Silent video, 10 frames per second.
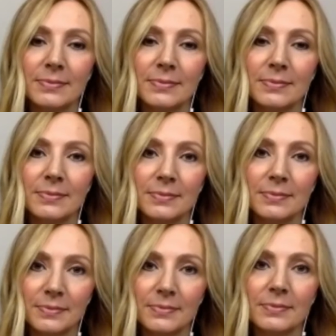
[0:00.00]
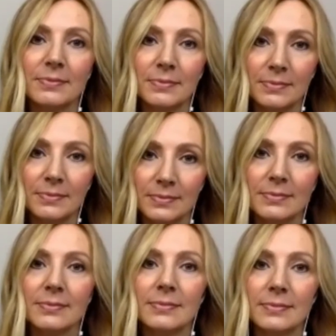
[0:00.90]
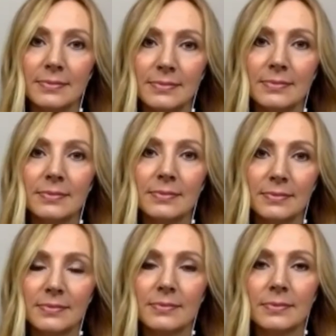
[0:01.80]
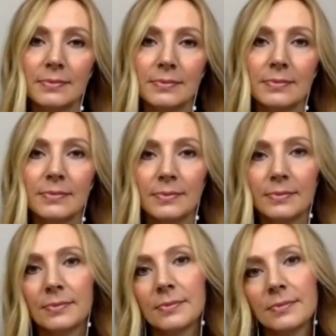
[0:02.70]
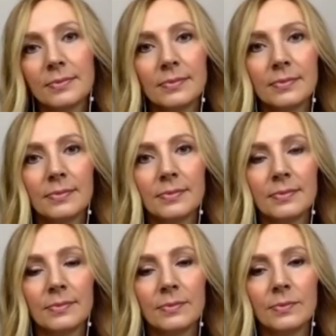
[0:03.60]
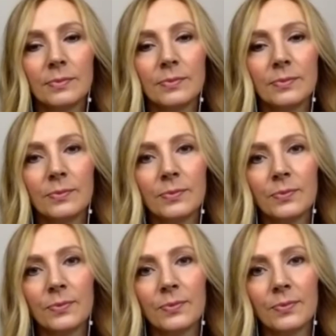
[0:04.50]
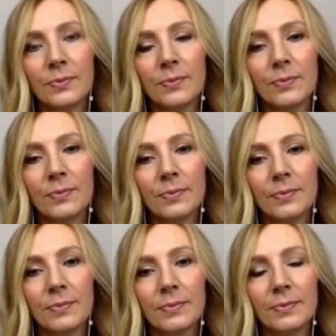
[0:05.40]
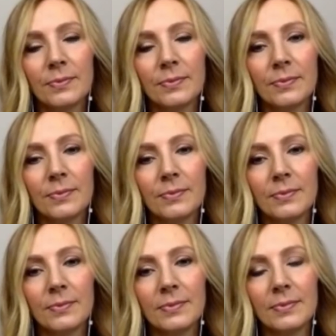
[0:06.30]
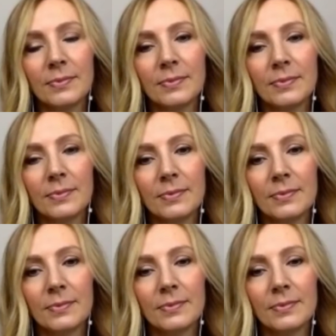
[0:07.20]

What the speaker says: The person shown says nothing.